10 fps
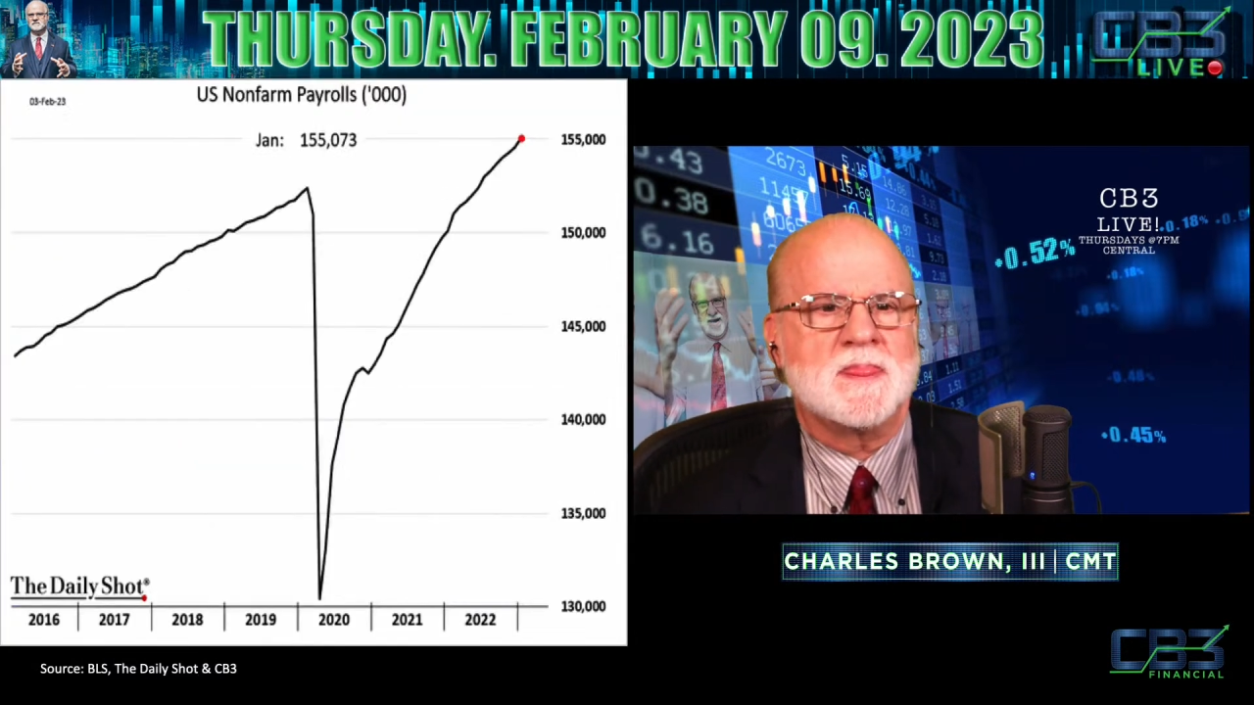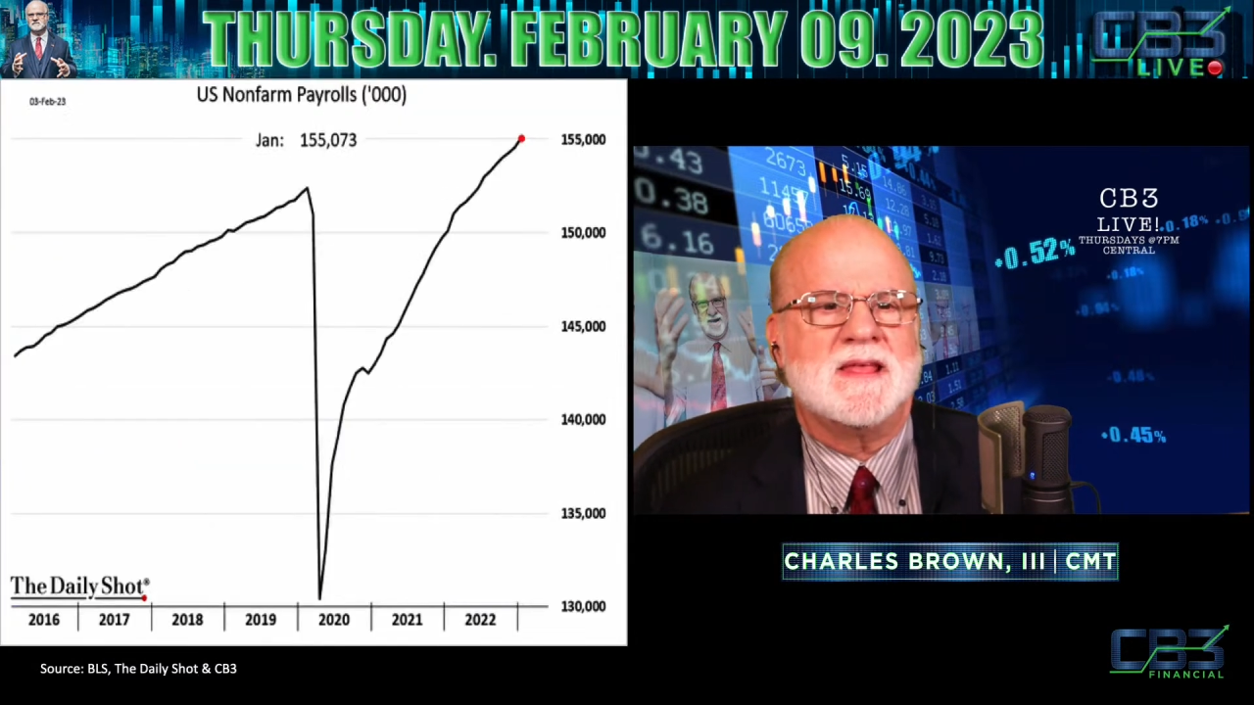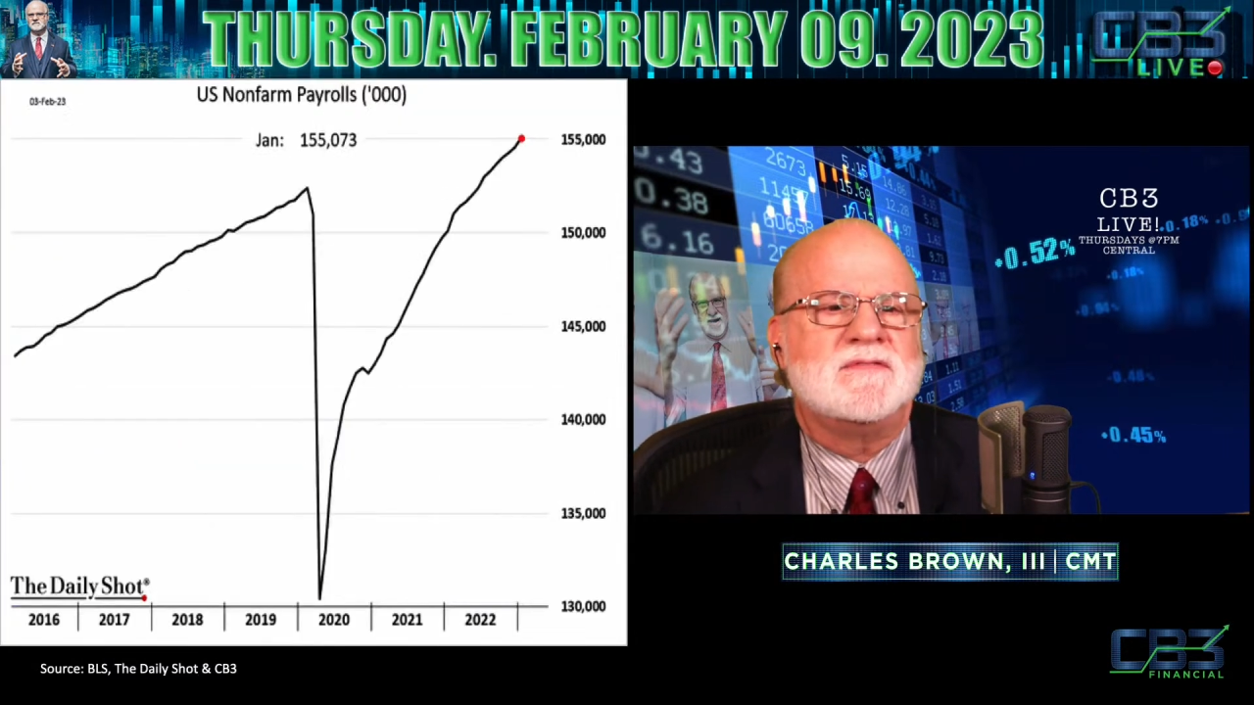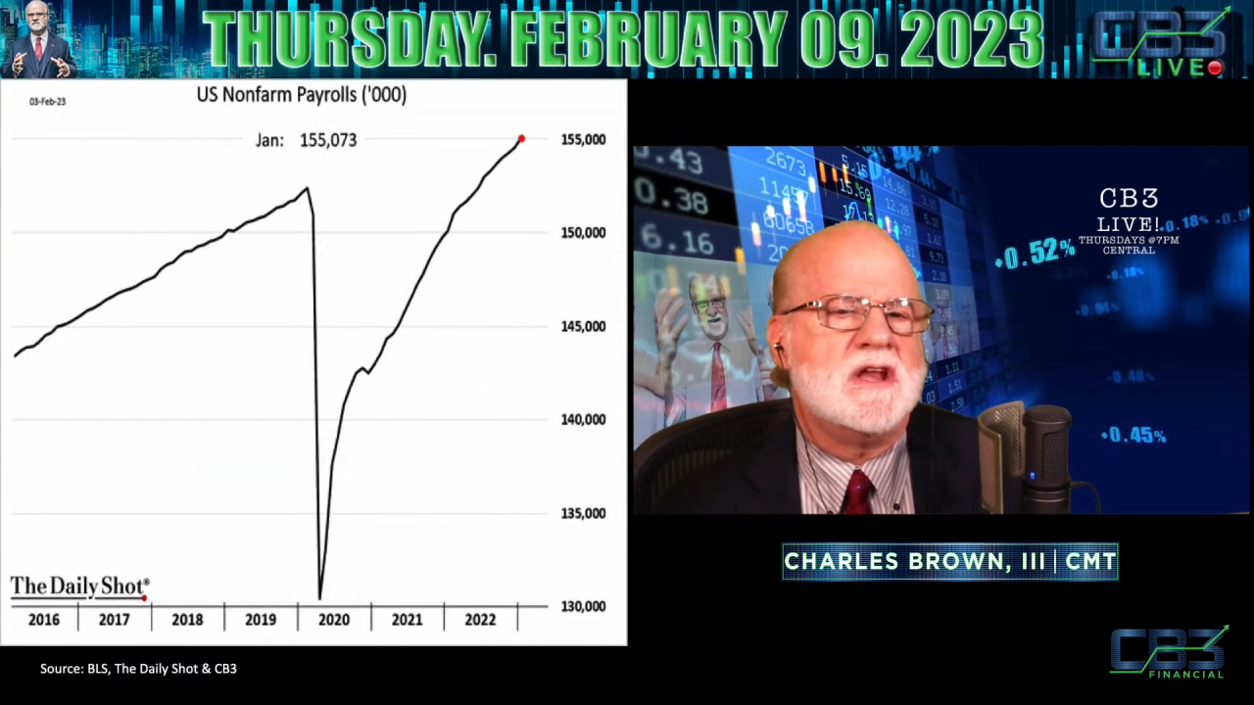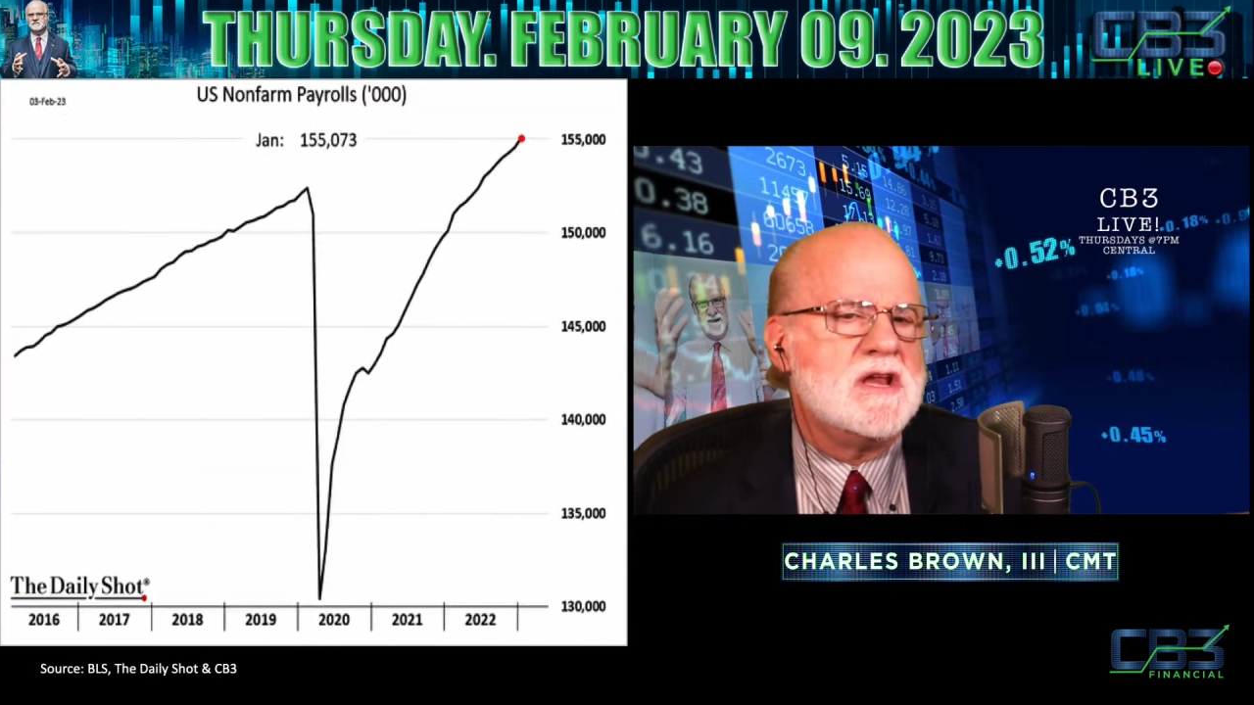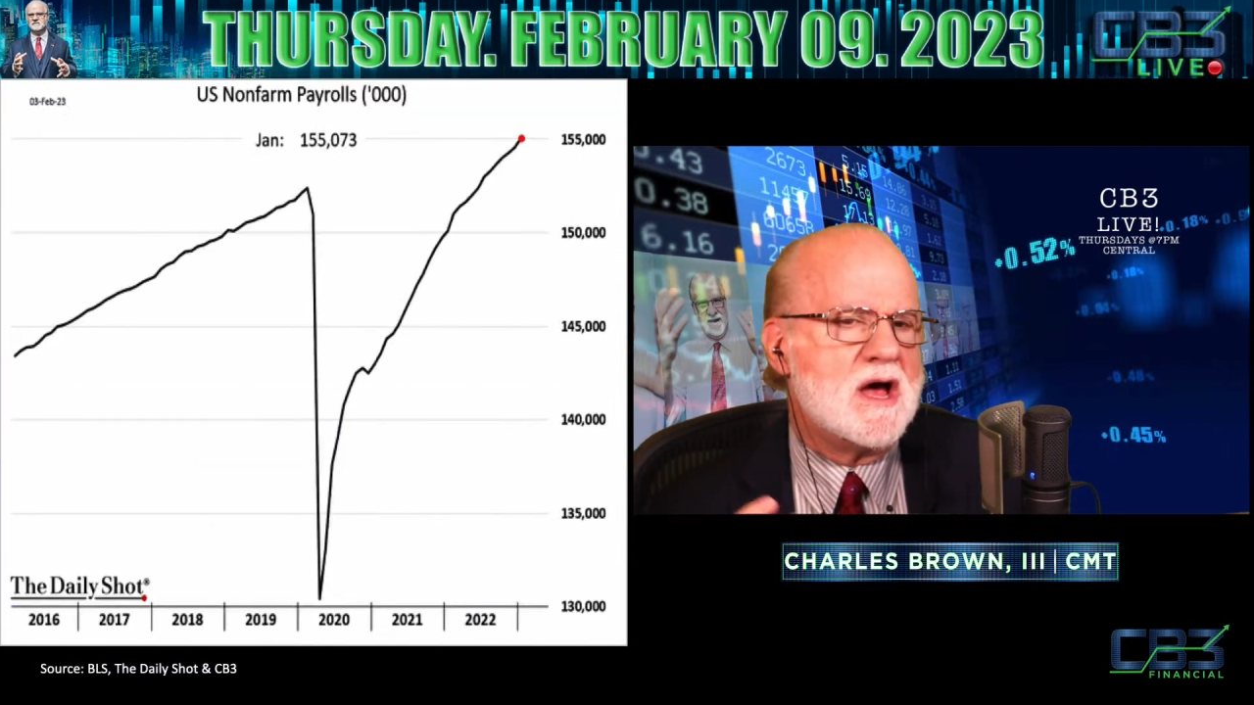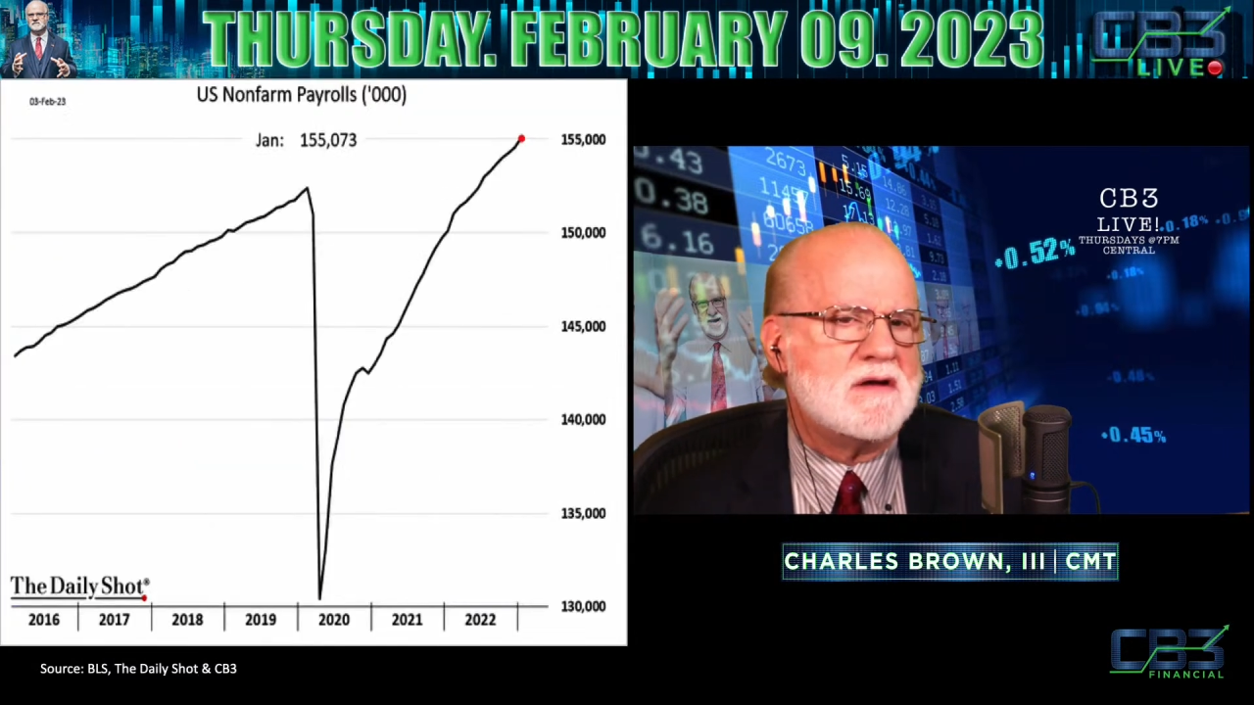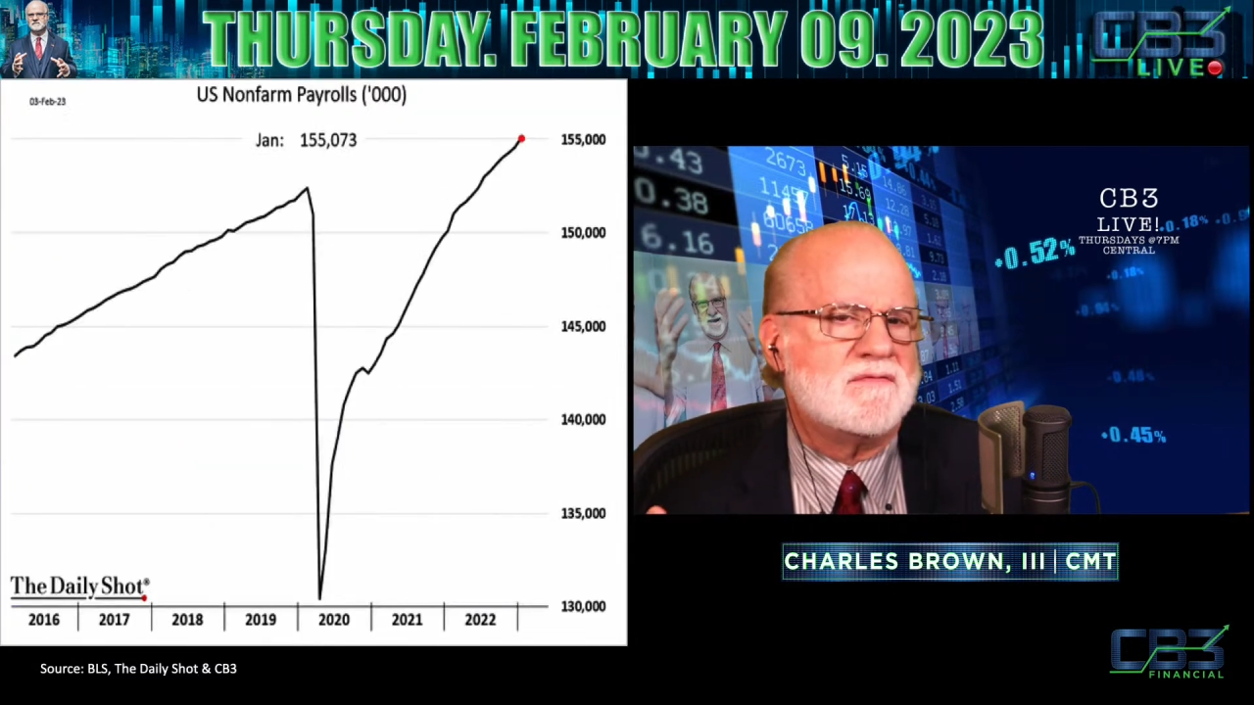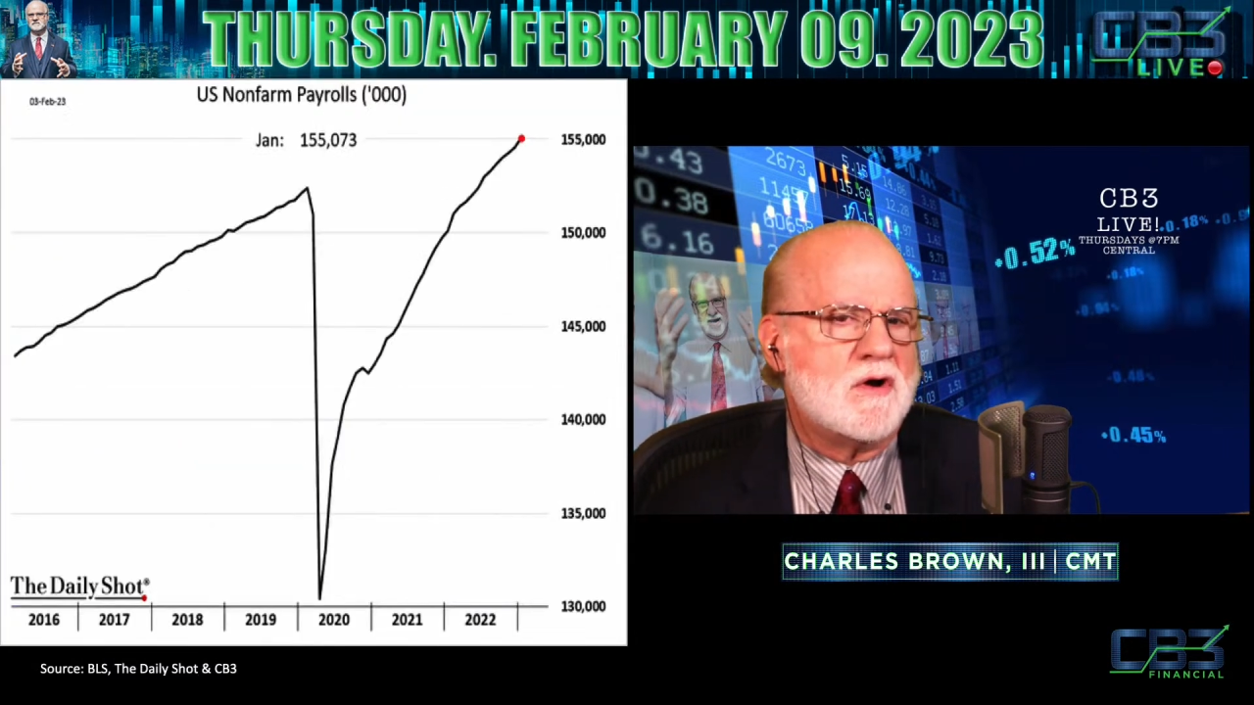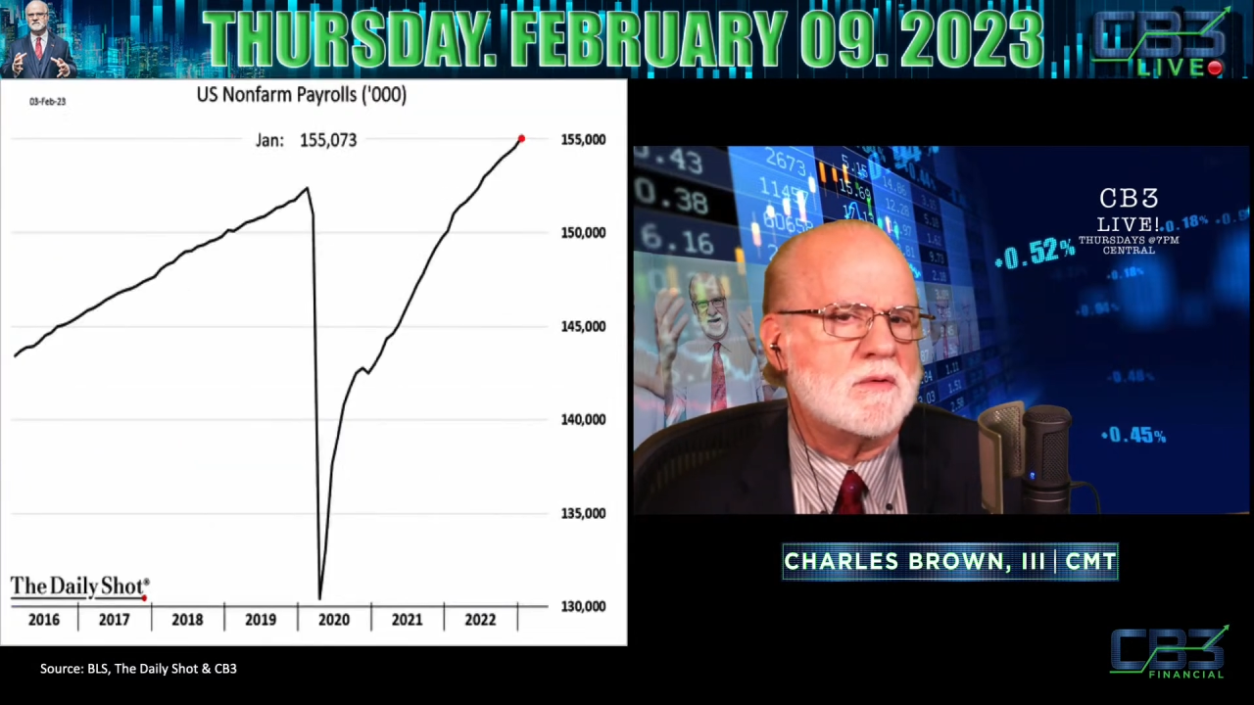The
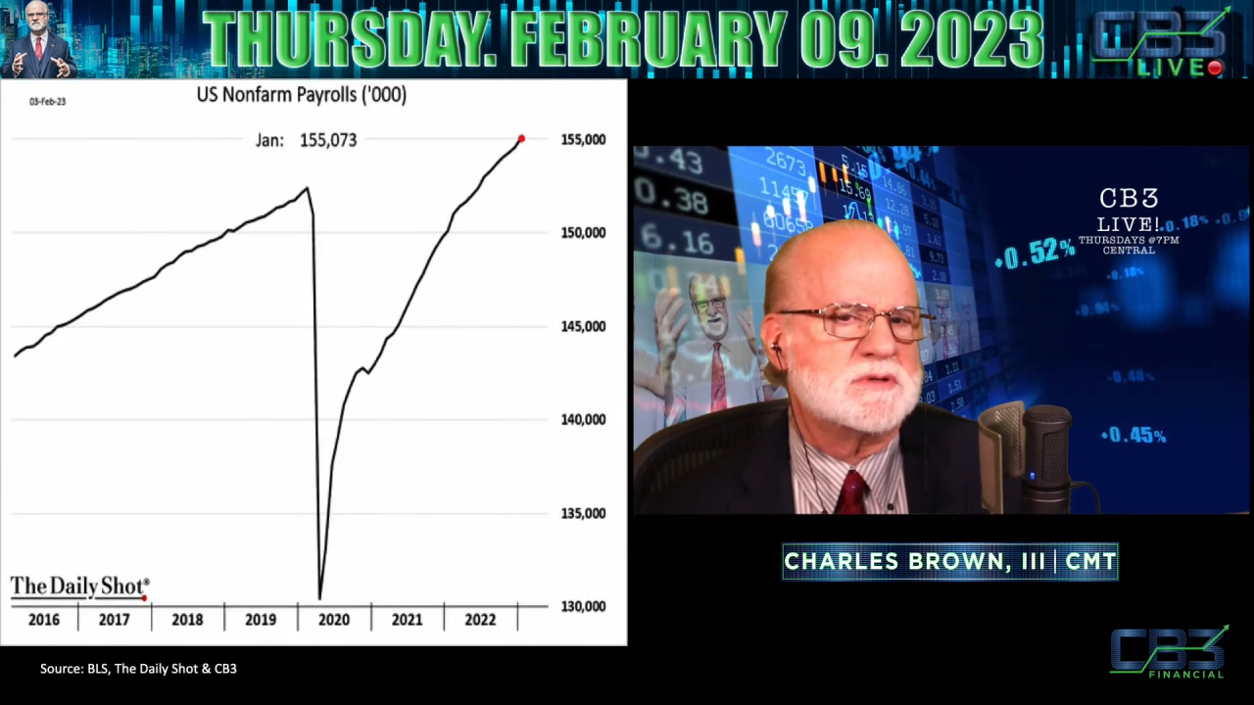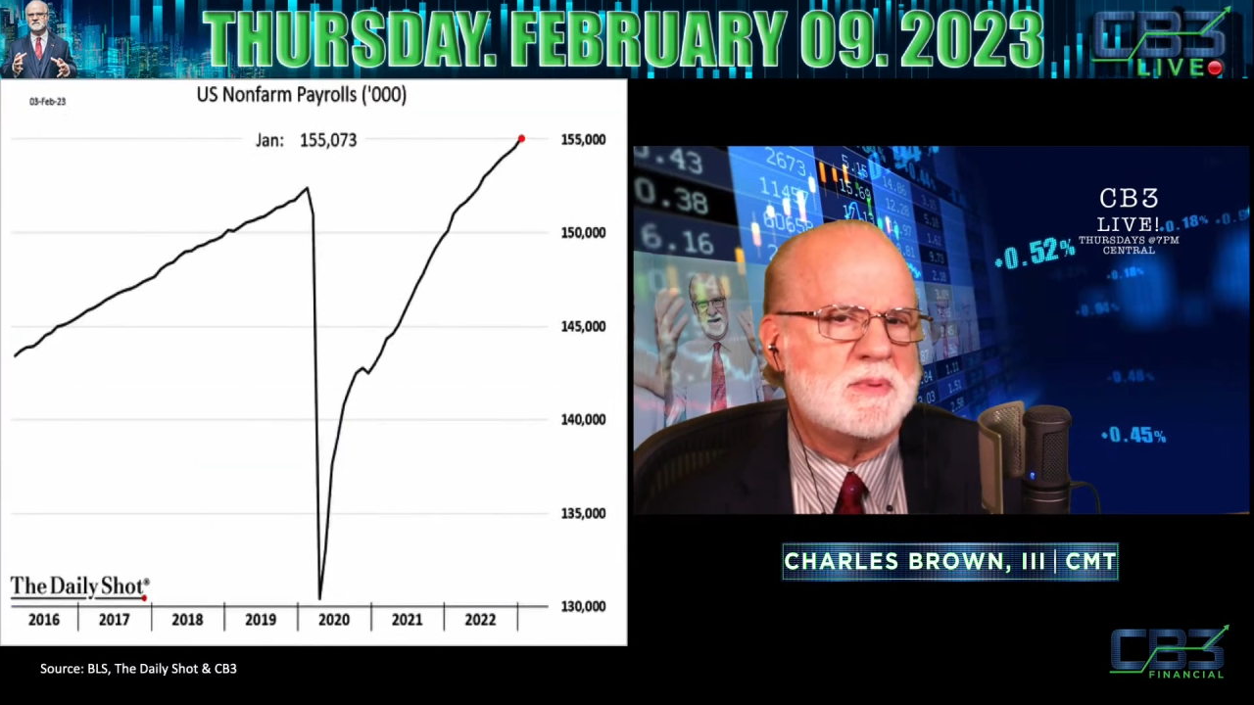non-farms